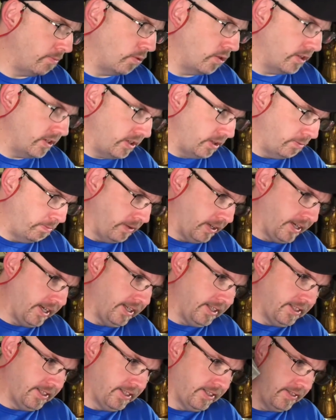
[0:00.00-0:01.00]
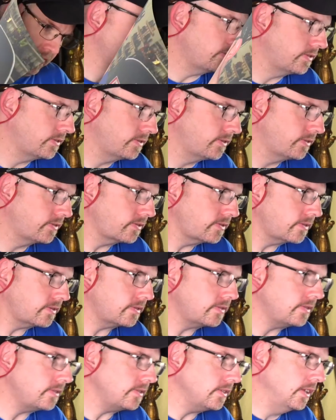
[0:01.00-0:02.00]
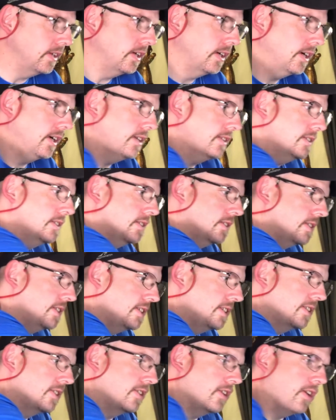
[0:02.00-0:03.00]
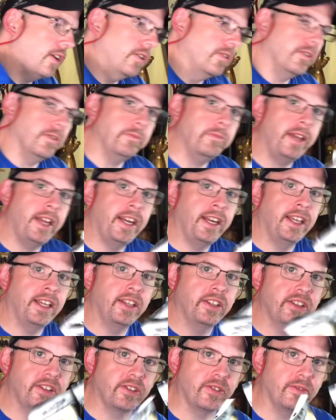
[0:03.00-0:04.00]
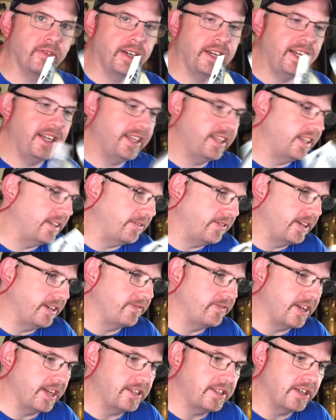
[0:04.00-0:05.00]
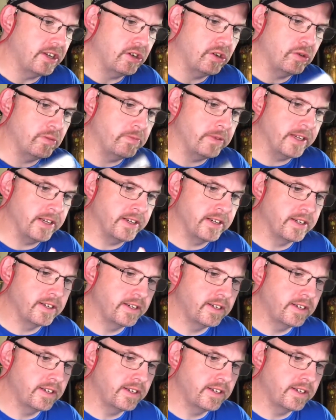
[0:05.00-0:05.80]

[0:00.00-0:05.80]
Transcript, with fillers: more duplicates. All right, so these are our remaining three that we have yet to open.